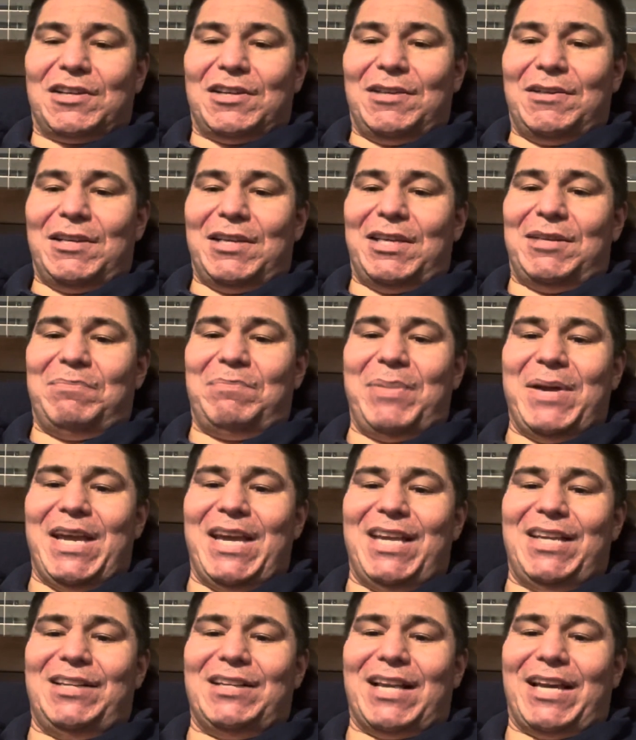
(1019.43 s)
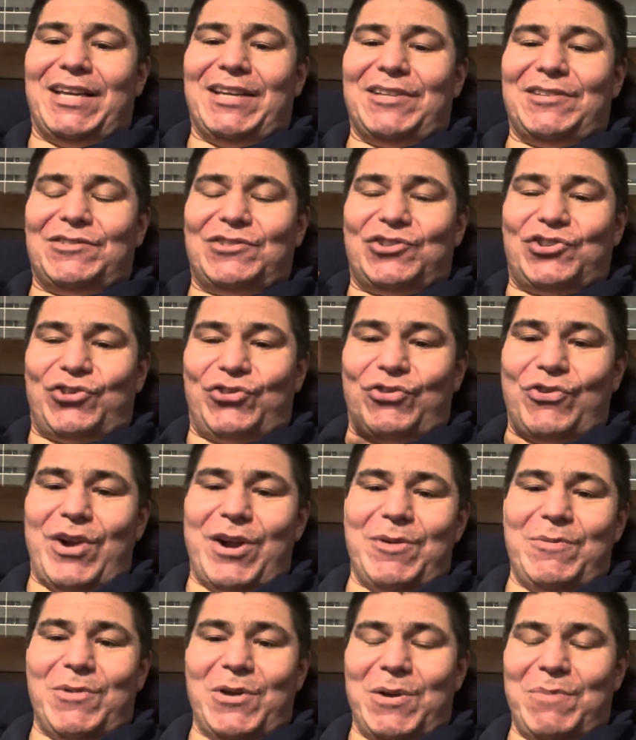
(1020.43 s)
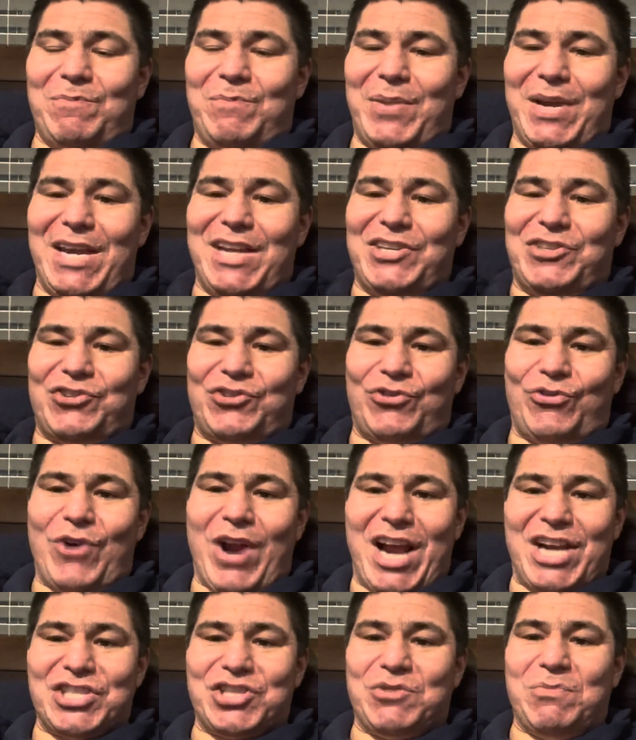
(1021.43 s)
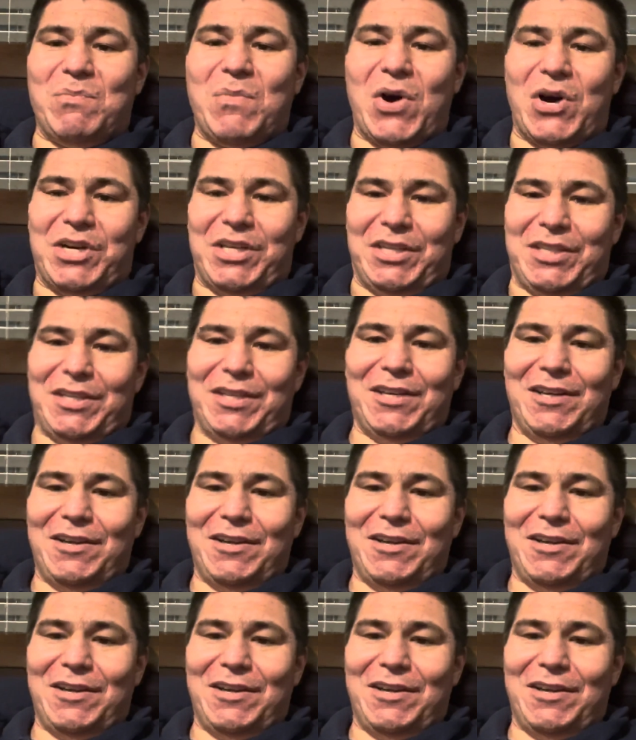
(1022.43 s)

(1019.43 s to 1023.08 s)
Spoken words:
like and paid trash money